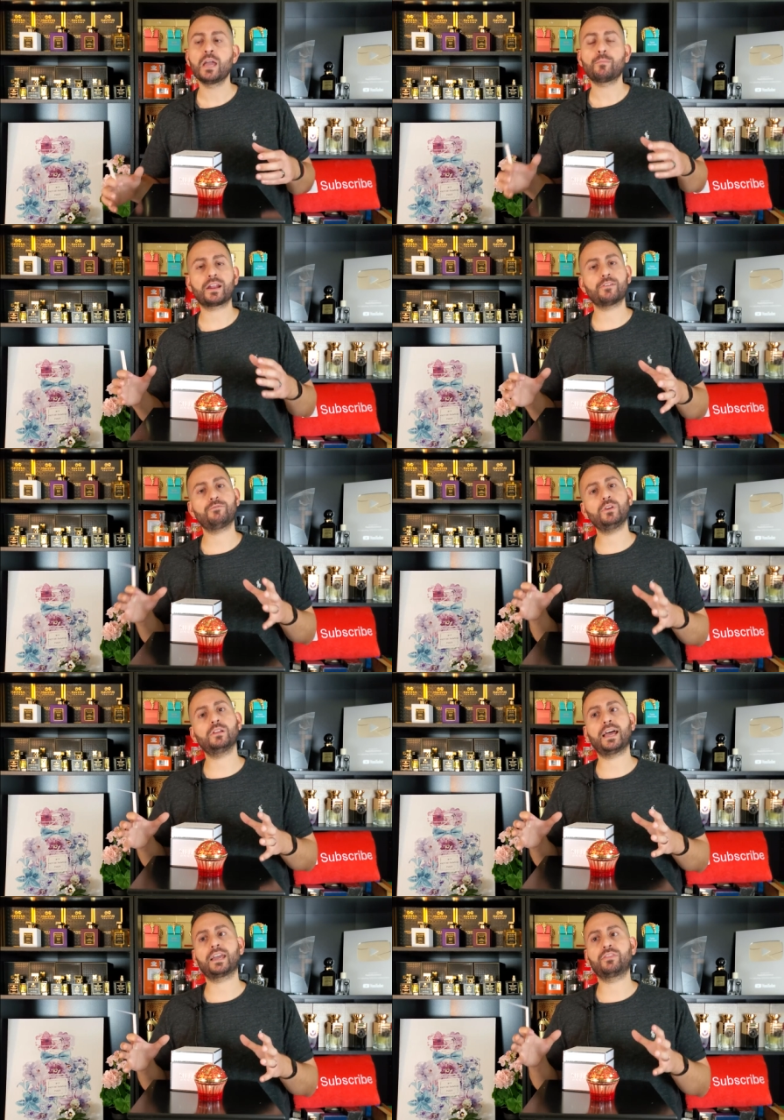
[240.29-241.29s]
But I feel
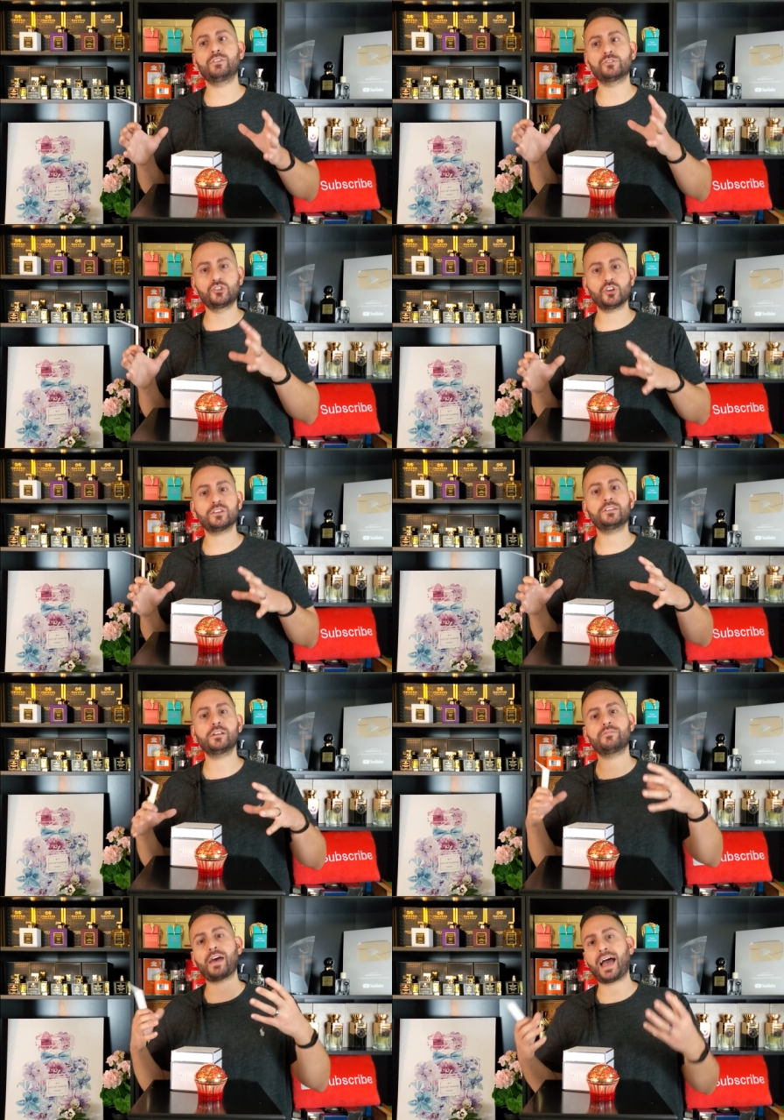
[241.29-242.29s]
like there's just
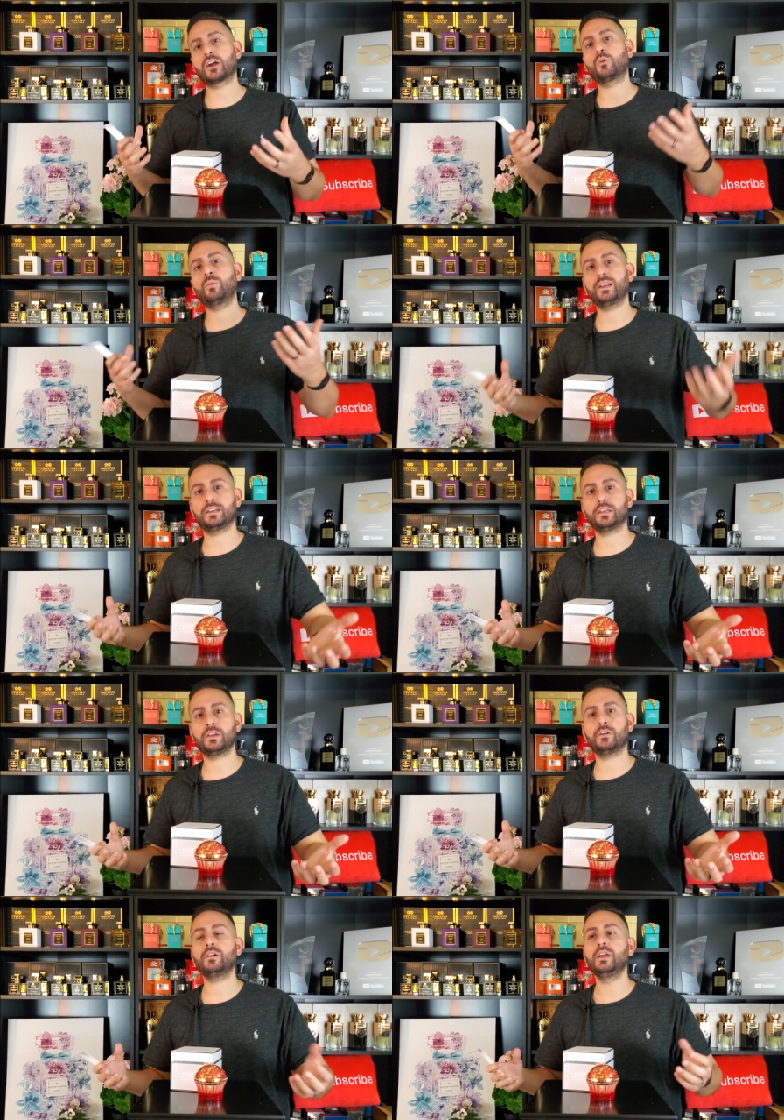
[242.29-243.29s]
enough agarwood in
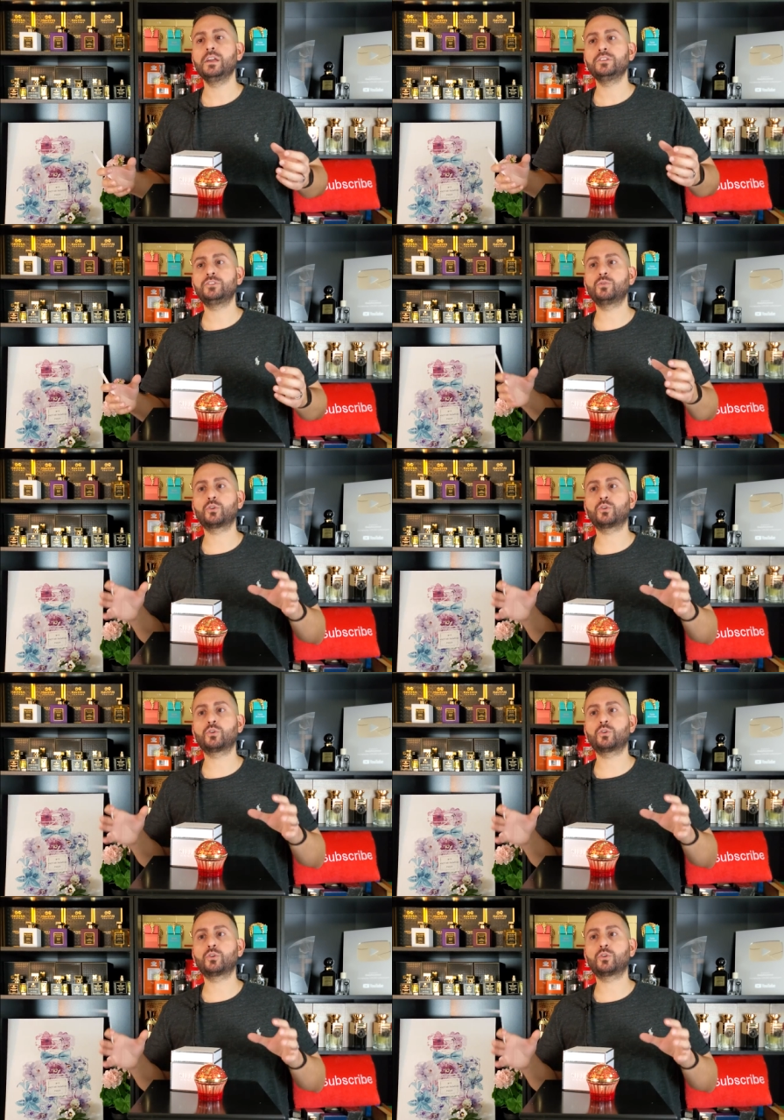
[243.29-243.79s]
here to